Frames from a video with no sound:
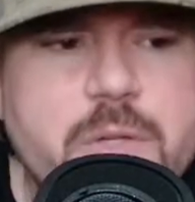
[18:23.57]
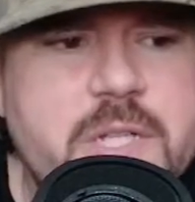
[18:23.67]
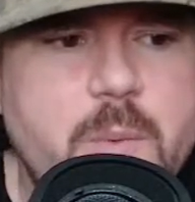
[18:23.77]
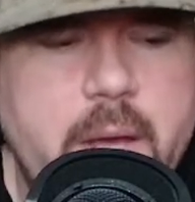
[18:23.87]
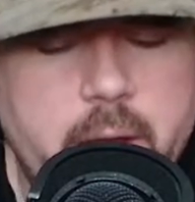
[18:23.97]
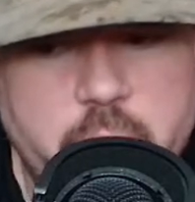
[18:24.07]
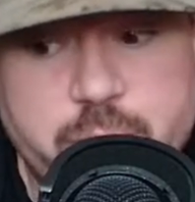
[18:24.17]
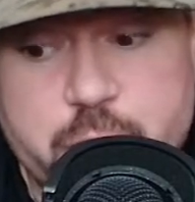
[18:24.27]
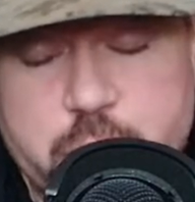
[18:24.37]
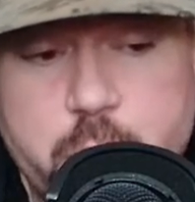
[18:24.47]
see where that goes.
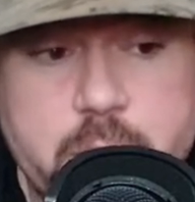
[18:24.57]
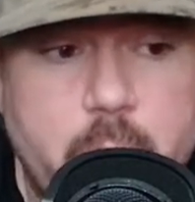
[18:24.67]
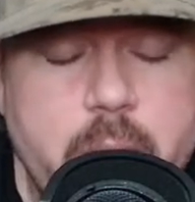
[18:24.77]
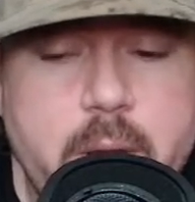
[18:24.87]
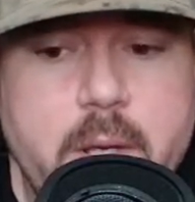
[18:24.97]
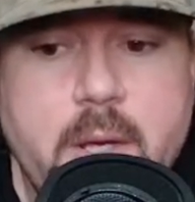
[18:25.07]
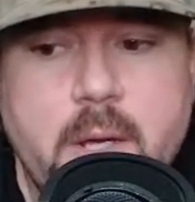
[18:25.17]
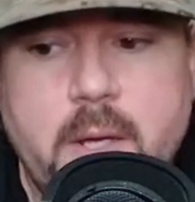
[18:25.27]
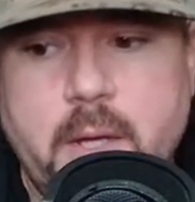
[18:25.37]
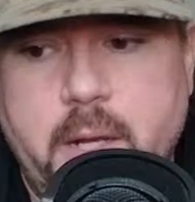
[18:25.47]
For Scoot, though,
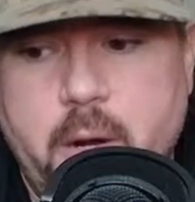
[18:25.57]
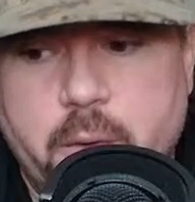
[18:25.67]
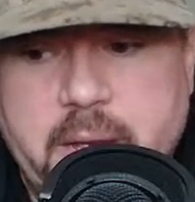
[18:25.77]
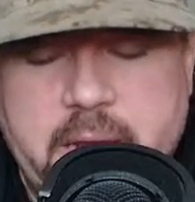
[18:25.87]
can he